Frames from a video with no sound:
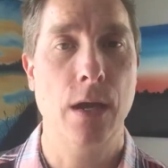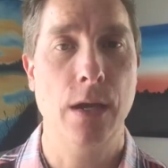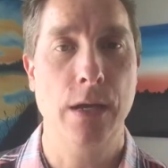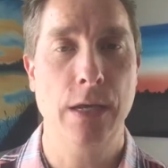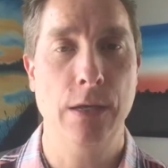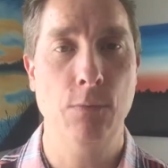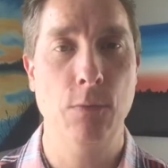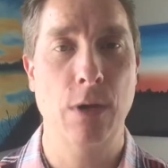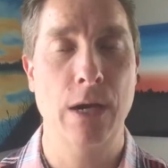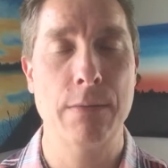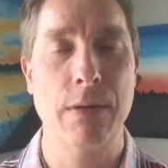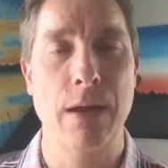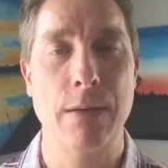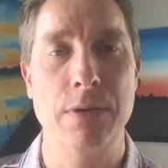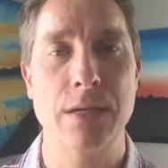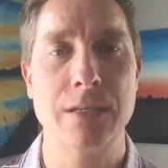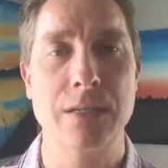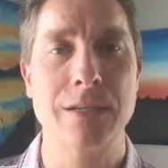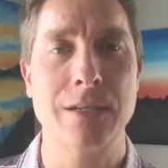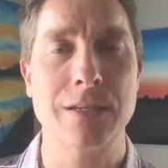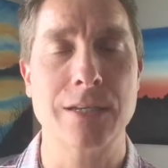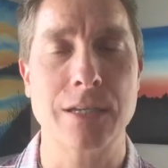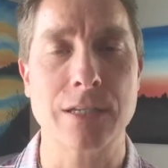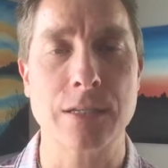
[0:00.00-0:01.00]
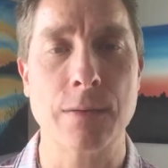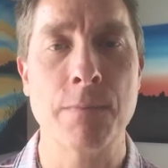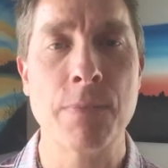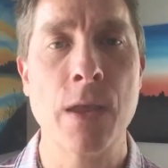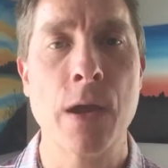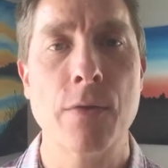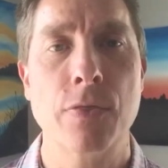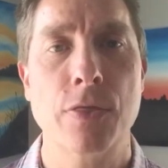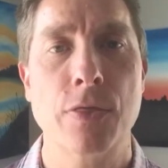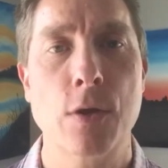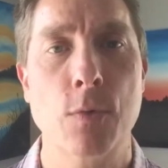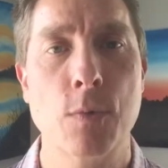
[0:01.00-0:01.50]
in one of my businesses.
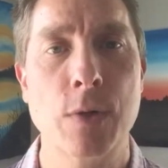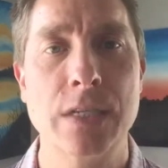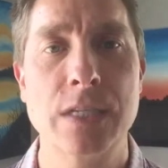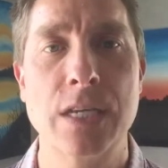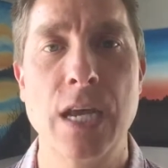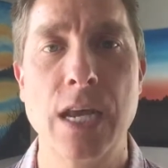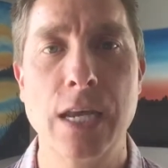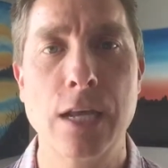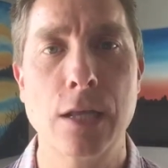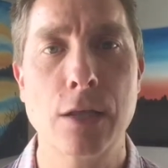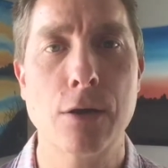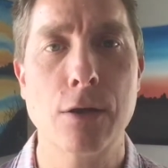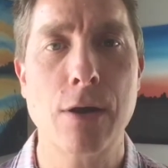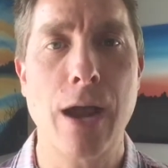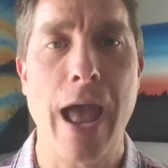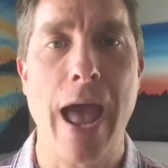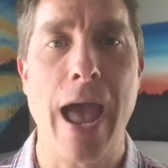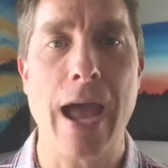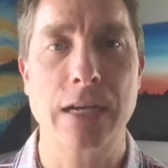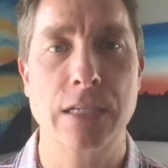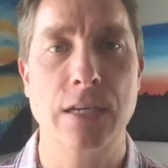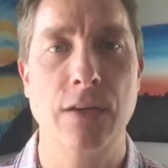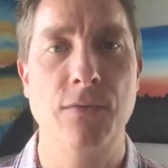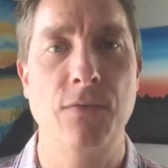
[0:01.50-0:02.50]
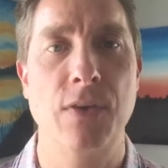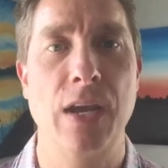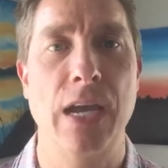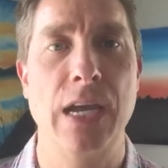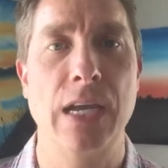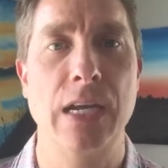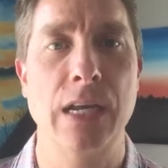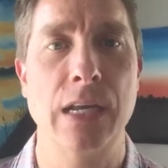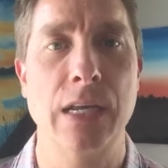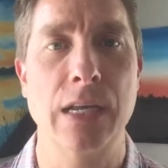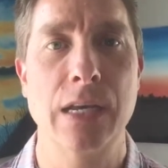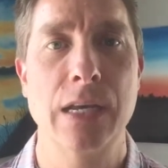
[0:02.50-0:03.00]
The reticular
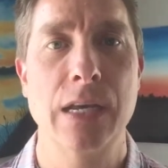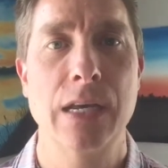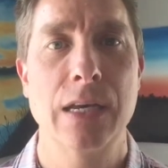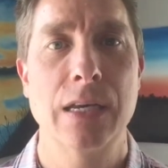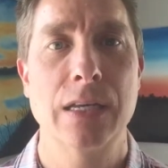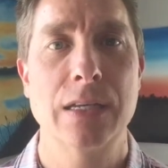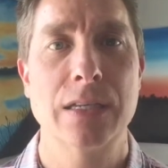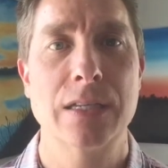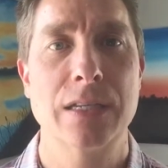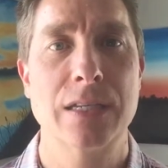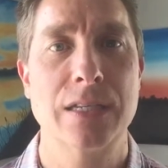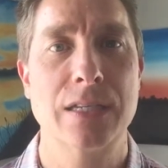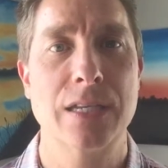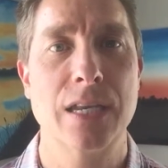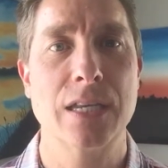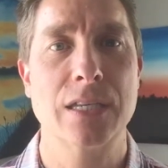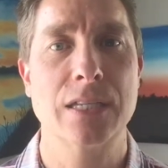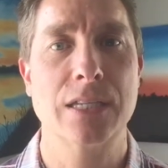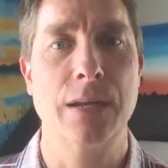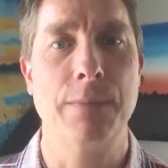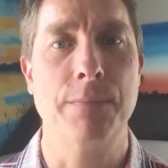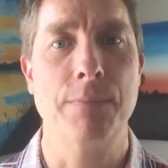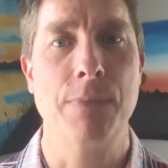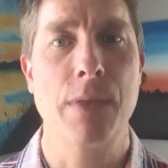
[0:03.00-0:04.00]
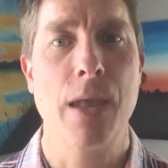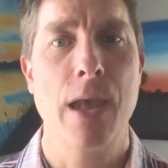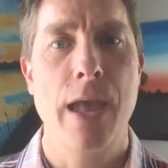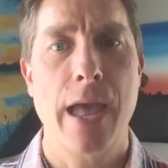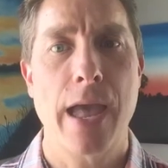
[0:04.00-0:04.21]
activating system.